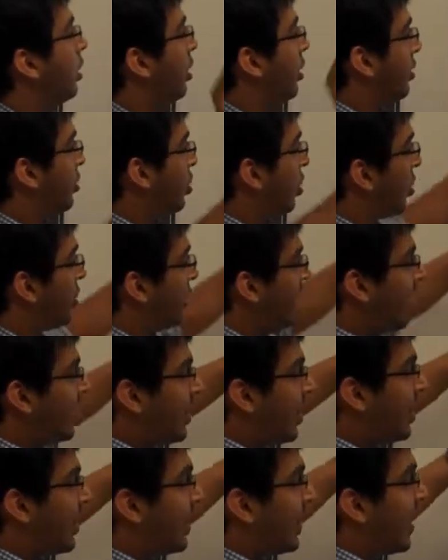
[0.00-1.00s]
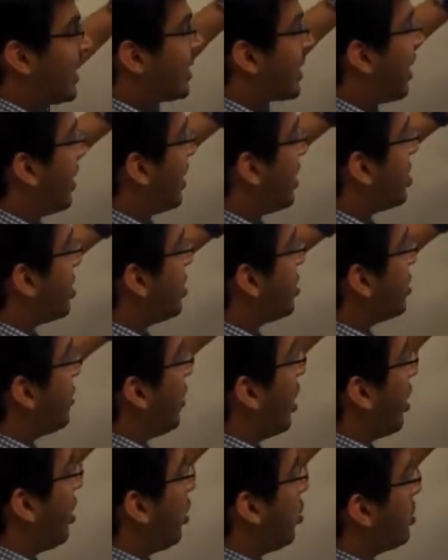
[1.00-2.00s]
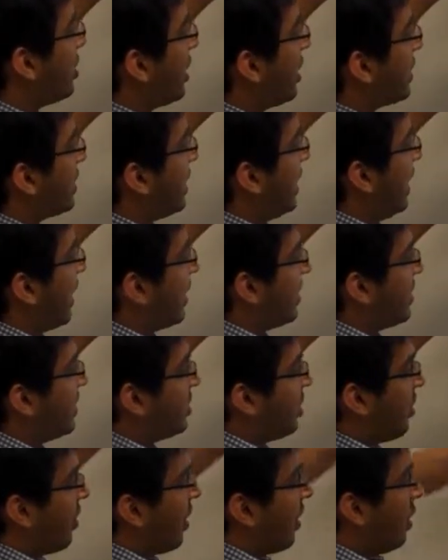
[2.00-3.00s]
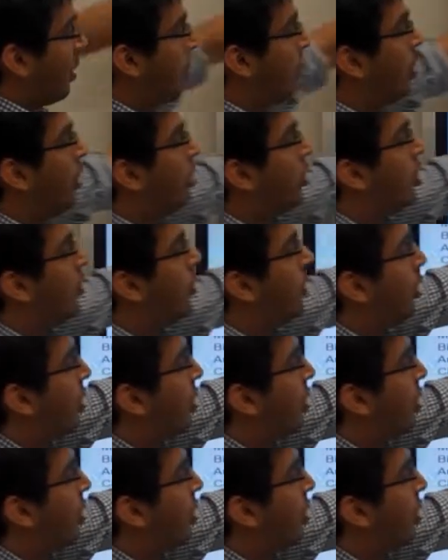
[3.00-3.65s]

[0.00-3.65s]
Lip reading: So these are the test conditions. We are using a CRC generated polynomial